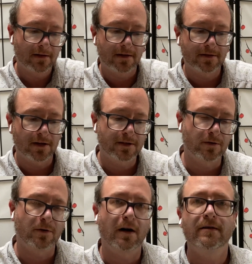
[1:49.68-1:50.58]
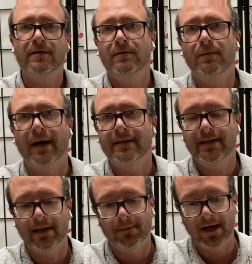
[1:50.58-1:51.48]
There's also, you might
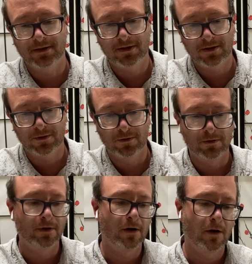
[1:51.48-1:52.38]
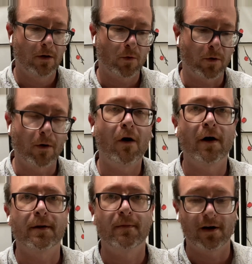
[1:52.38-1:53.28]
see a monsoon or
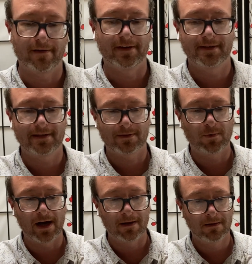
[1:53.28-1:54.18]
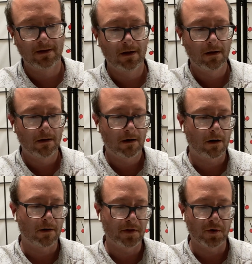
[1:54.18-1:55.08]
autumn harvest as well,
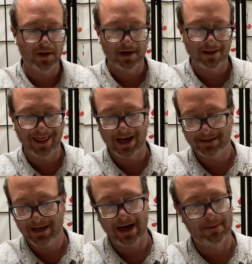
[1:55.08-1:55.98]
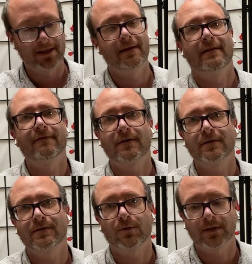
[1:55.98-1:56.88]
although they're less common than the
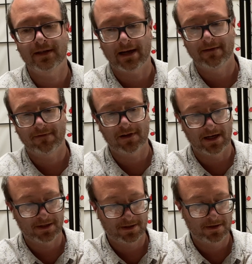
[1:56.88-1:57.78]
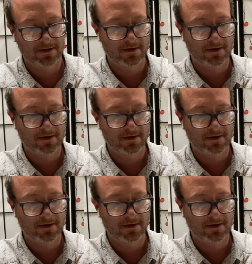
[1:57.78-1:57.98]
first or second flush.